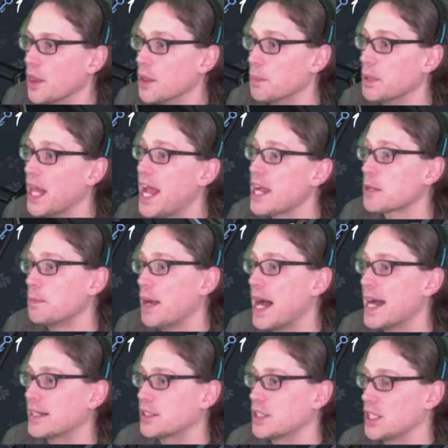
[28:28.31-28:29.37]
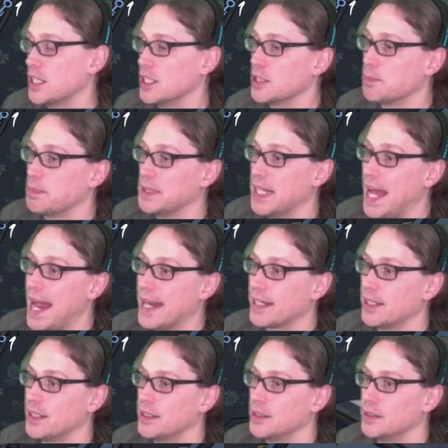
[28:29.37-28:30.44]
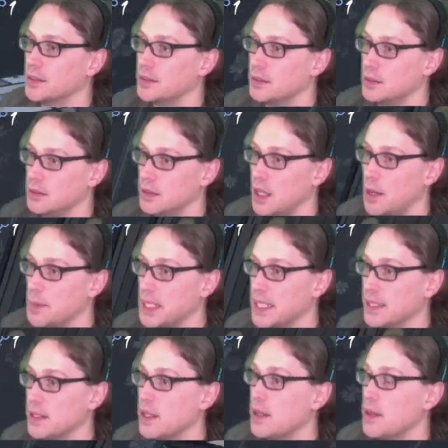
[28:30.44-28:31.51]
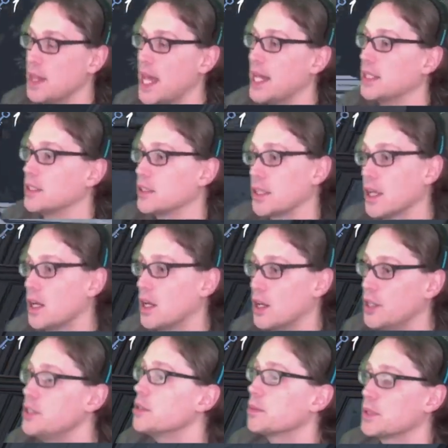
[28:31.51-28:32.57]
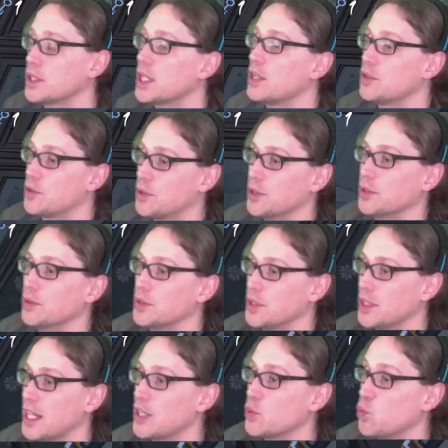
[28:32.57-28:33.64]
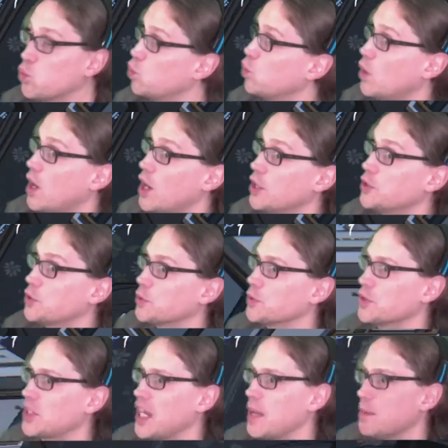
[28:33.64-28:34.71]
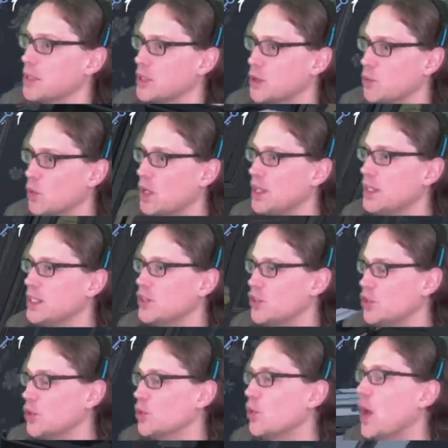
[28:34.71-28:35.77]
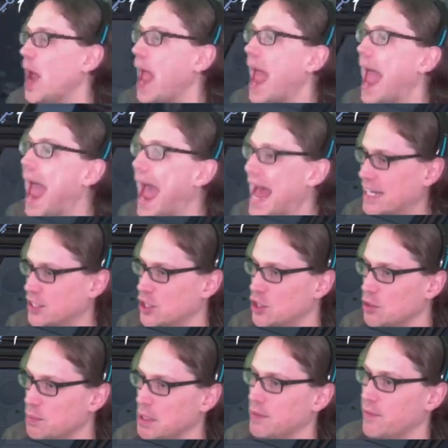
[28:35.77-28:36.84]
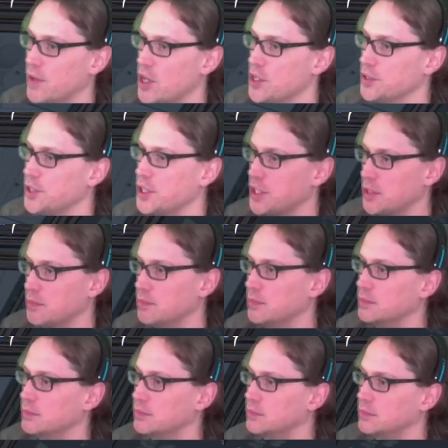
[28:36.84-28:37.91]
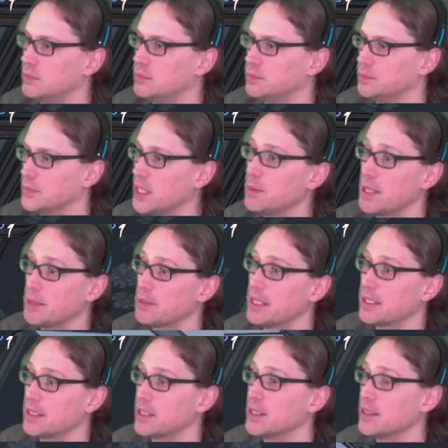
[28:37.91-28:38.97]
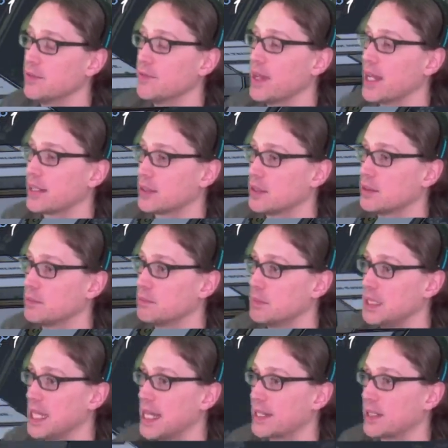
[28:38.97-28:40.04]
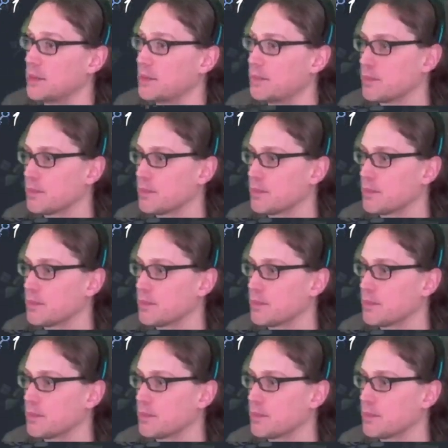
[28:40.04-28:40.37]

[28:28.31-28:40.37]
The black box is black. I mean, that is 100% true. So that's a true statement. So one of these two has to be false. The black box is in fact black.